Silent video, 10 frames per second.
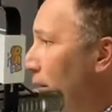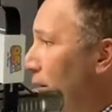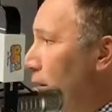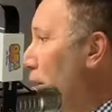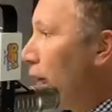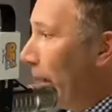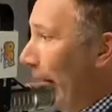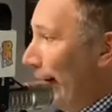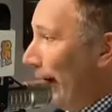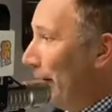good or
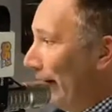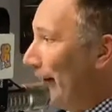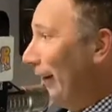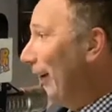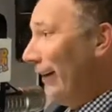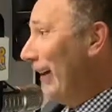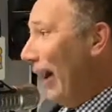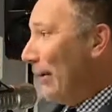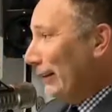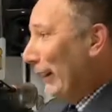bad. I mean,
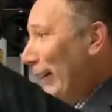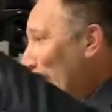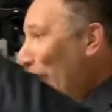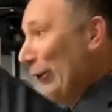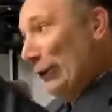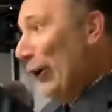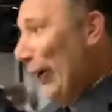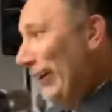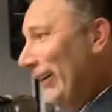I'm not saying it's always good.